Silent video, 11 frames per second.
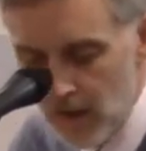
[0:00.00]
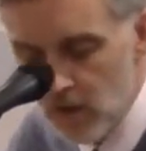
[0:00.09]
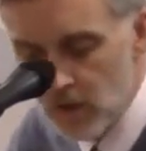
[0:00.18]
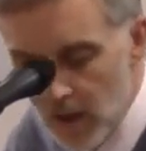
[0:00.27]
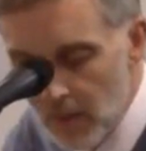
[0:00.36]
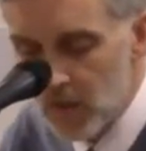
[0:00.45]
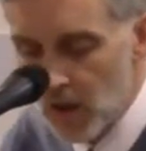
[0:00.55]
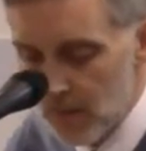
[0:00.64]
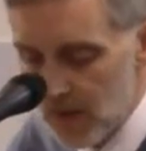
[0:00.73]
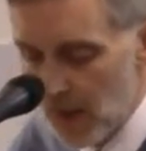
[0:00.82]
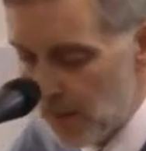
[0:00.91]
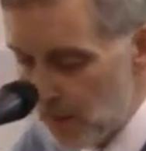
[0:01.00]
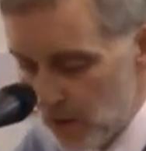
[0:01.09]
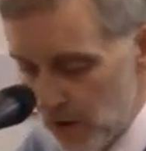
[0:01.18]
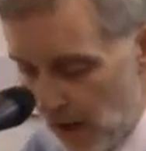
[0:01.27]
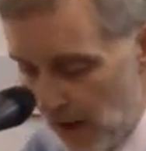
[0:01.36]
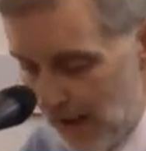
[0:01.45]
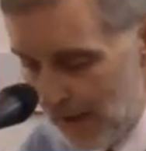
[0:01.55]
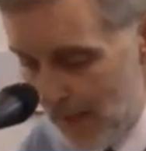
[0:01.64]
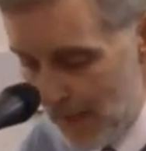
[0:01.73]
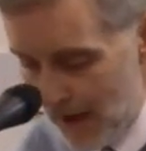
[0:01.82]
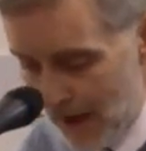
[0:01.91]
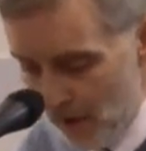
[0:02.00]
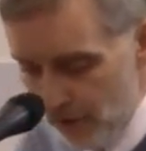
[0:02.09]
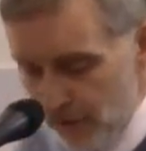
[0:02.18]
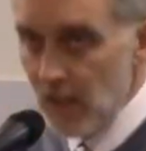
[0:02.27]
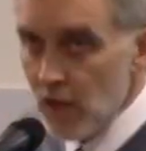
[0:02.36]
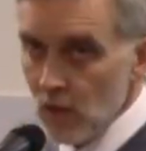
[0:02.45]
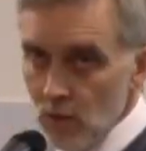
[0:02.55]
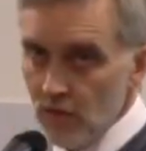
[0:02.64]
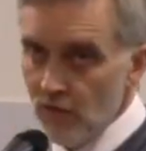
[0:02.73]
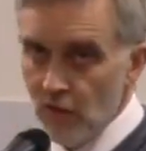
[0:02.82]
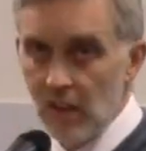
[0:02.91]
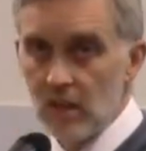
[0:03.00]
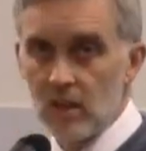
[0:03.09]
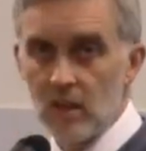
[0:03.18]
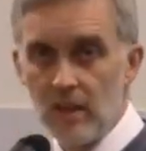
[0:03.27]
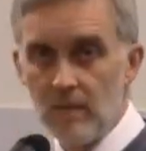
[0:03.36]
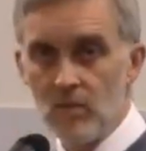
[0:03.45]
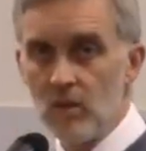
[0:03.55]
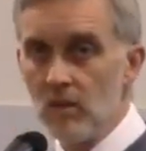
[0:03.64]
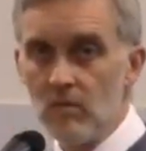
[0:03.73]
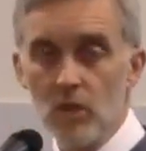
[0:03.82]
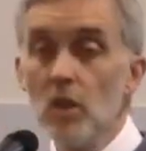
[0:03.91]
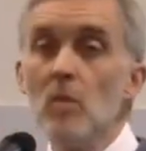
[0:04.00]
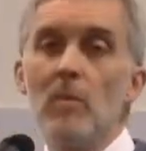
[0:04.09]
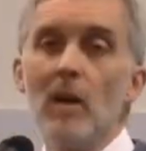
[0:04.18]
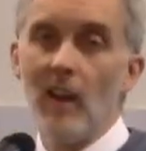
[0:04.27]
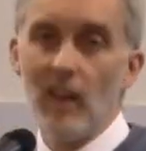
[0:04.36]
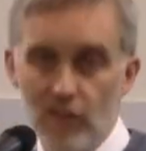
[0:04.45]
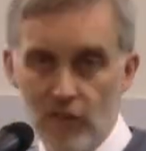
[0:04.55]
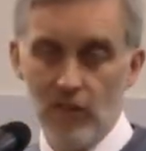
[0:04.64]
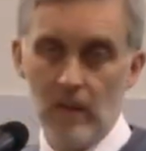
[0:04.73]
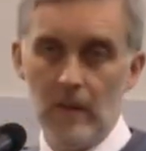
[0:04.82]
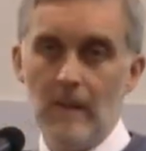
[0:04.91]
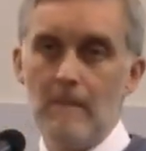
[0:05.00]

You sometimes hear people say, how these sorts of things, new birth,